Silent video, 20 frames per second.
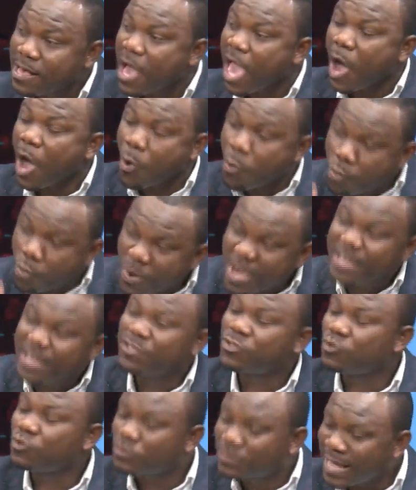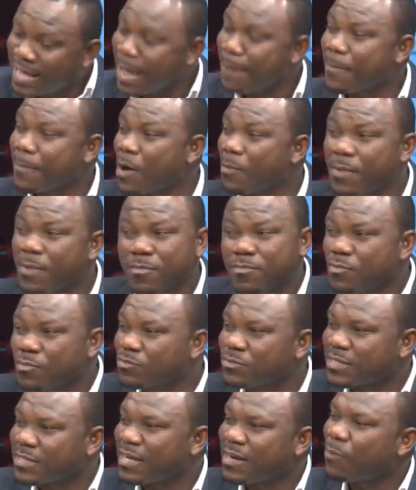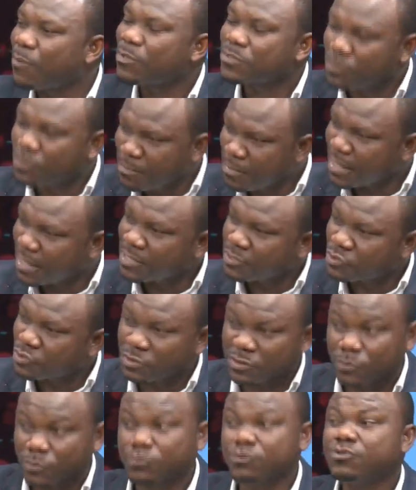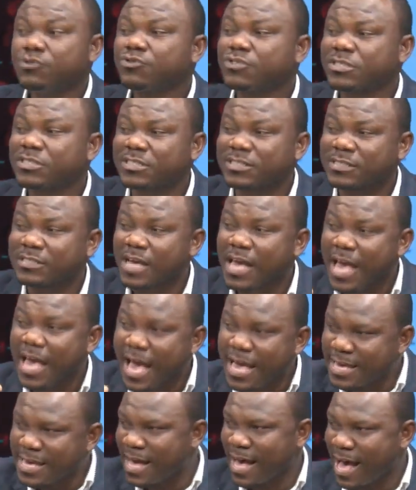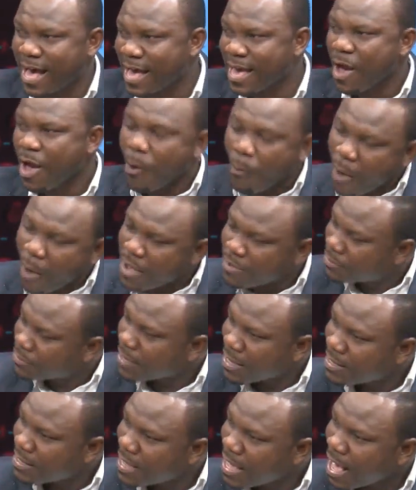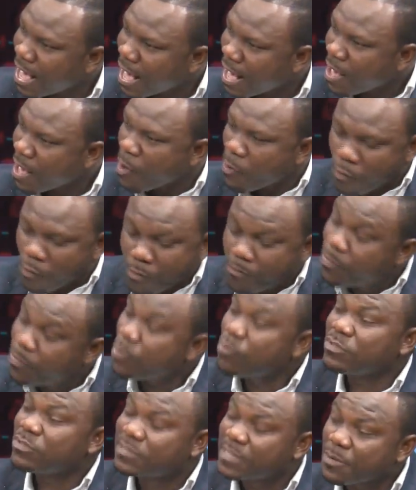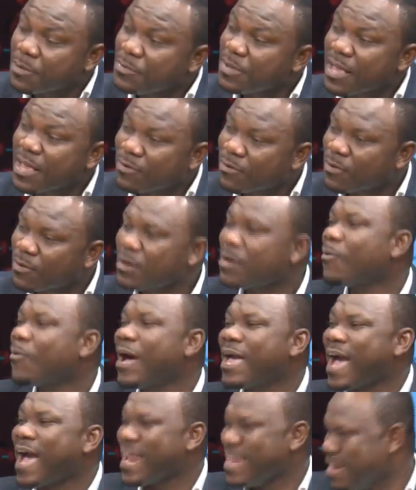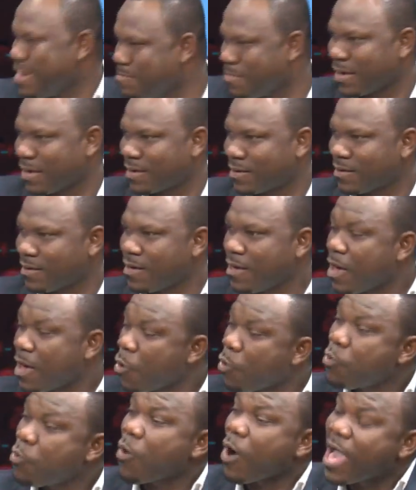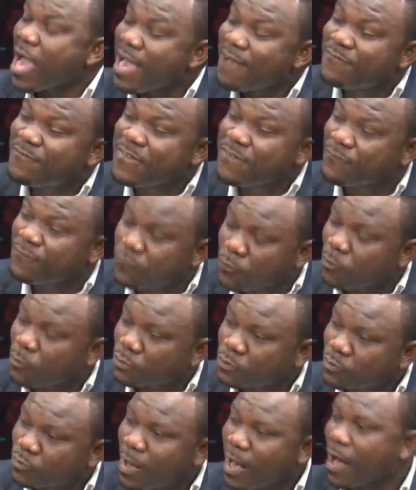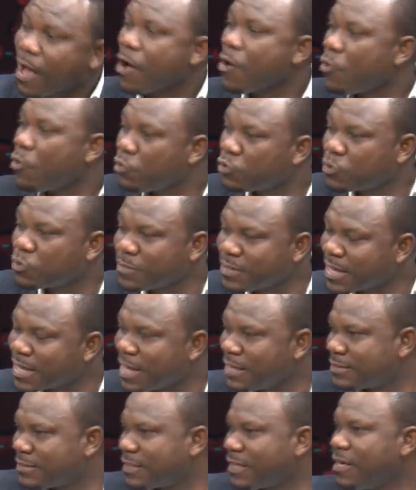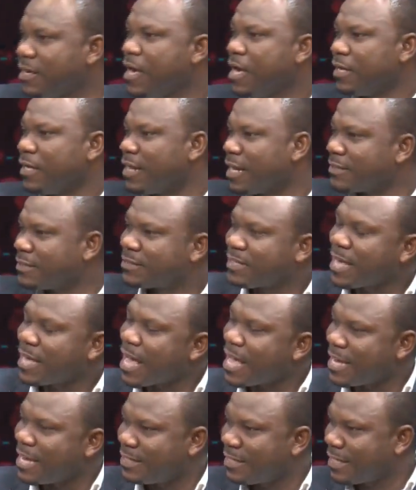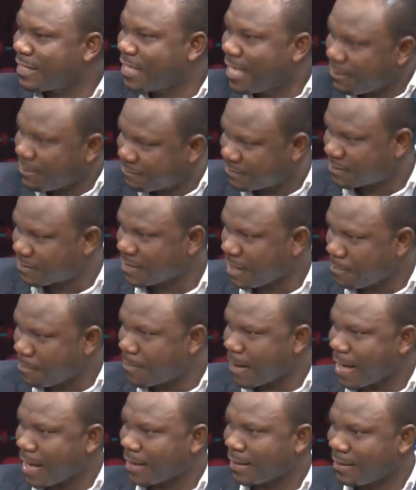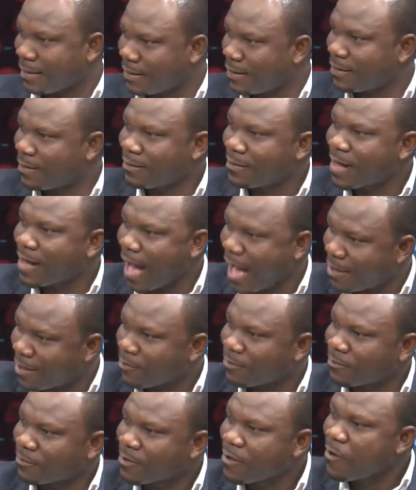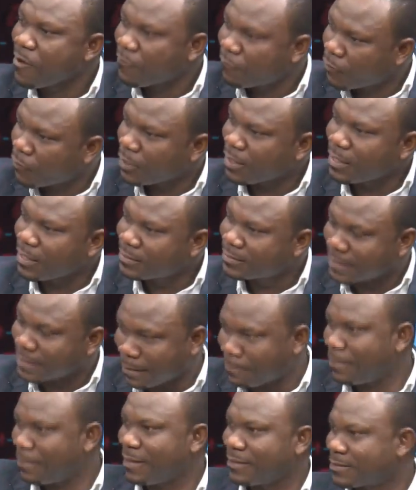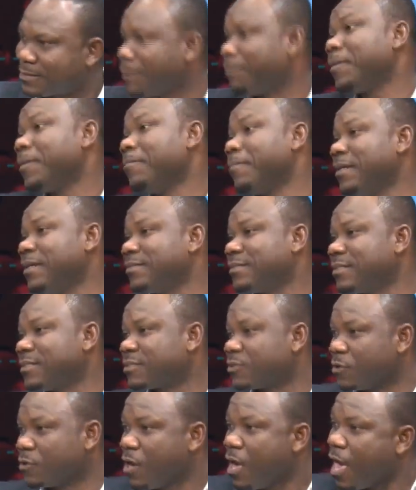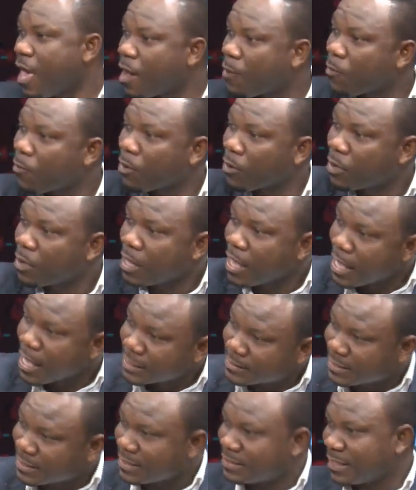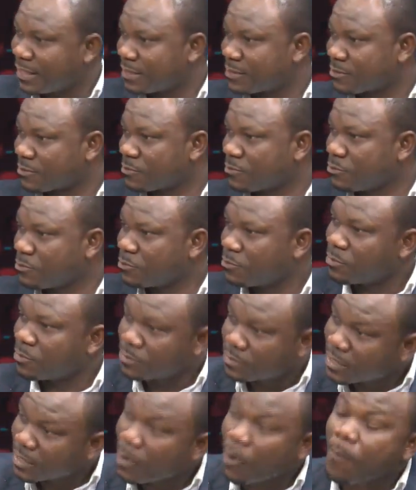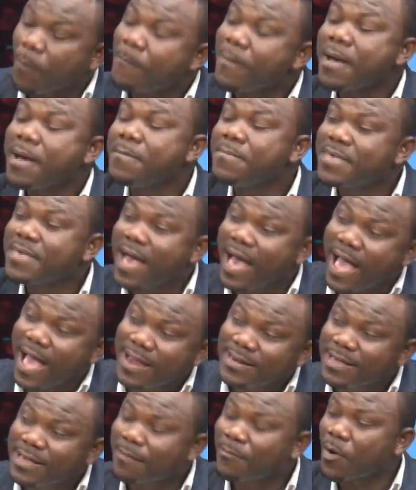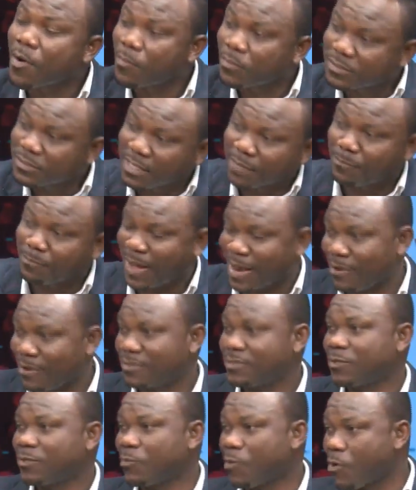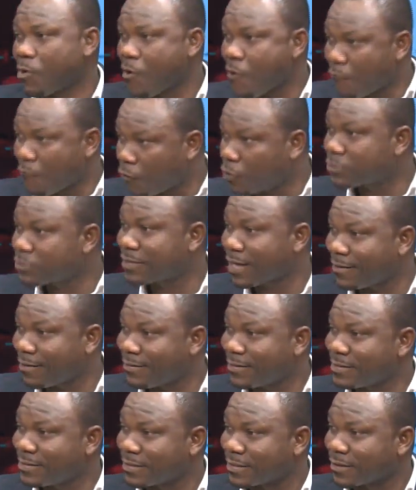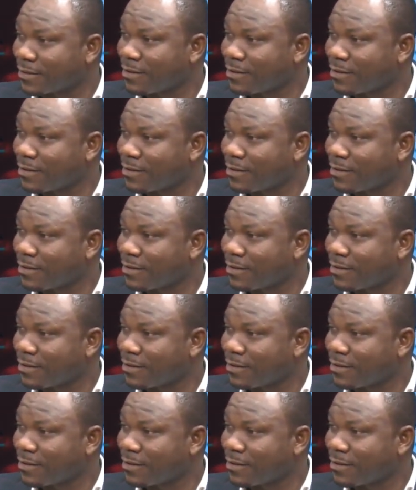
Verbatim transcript: a week to time awo be buns and awo so make sure so nutrition e high one shey here ubu buns e wie no no why anemic o heavy flow so utuminyanti na zenya ya the gifts by girl iron folate tablet supplementation ewo S H S no muze oba bia na emom ye pilot wo volta regime